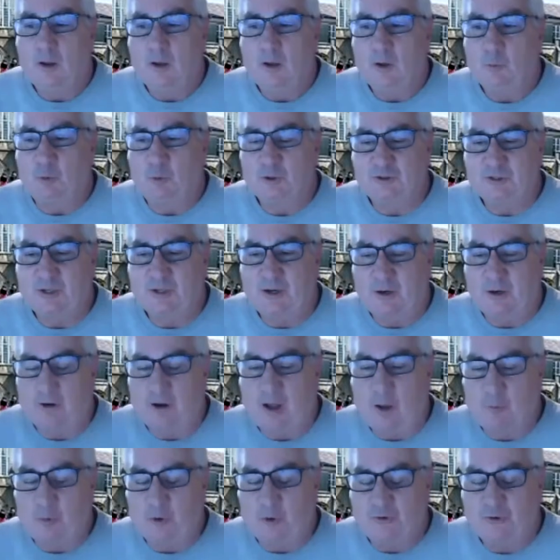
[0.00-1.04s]
presented an
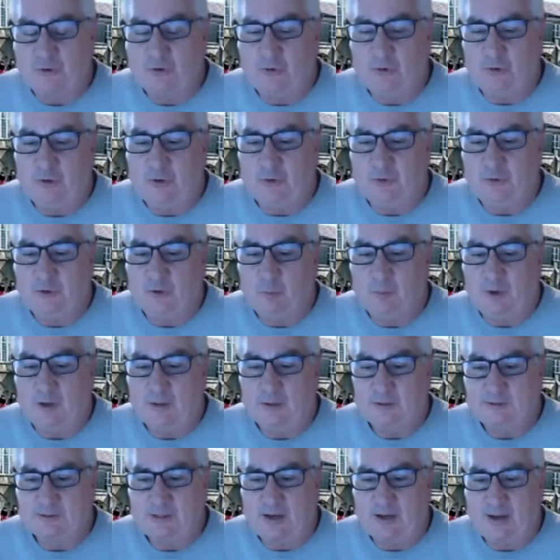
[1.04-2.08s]
opportunity to me to
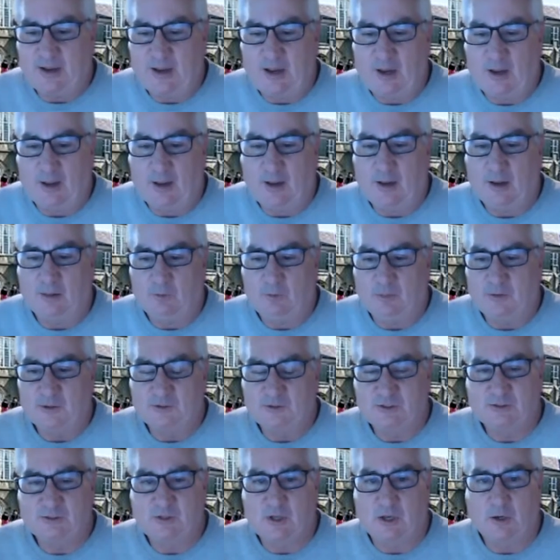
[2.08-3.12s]
say, hey, this
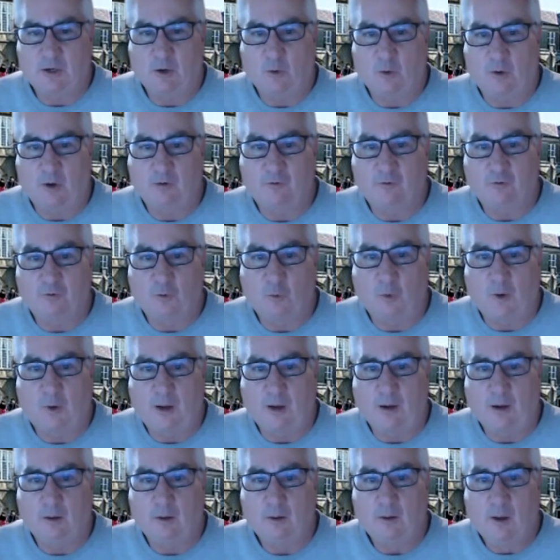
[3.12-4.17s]
is going to go on for a
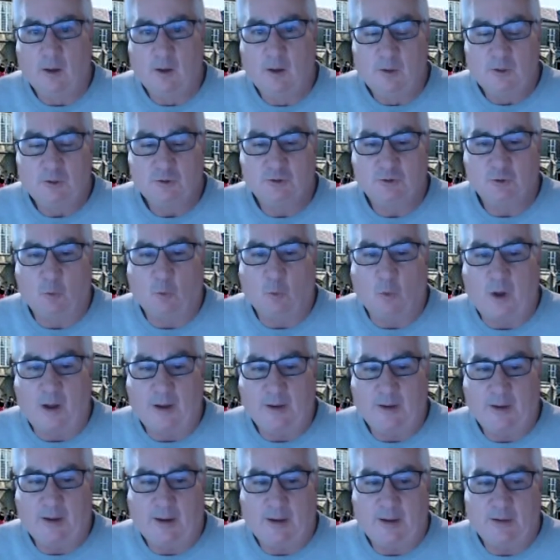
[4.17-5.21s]
while, so why
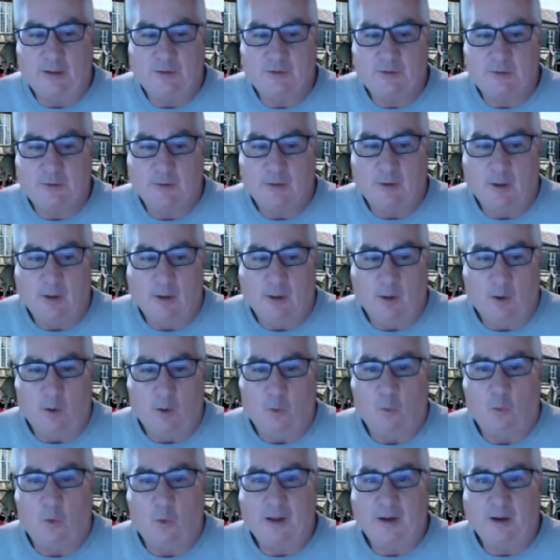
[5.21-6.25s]
not
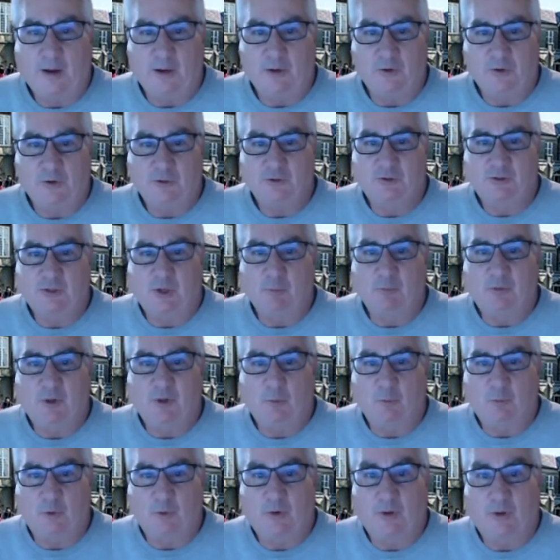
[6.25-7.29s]
do
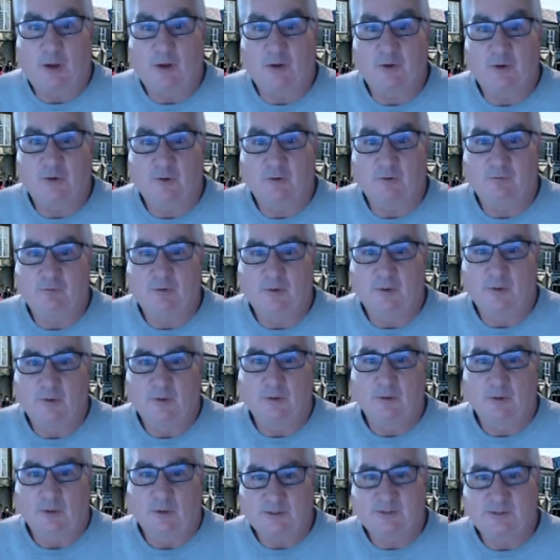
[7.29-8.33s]
something productive
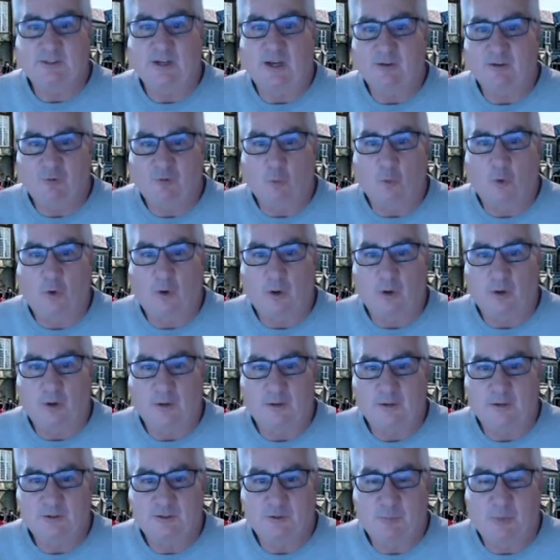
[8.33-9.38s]
aside from work? And
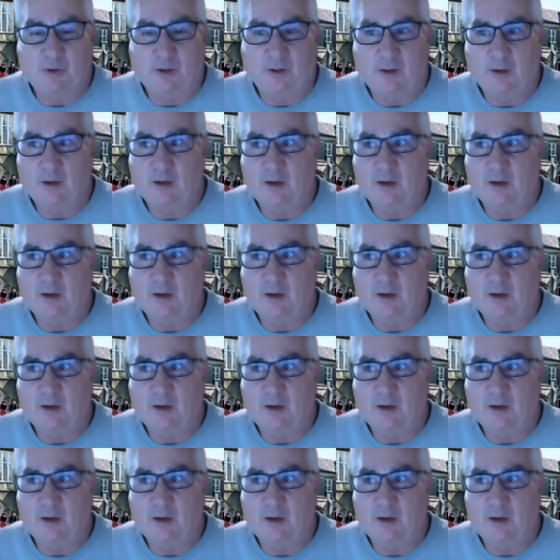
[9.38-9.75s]
it's done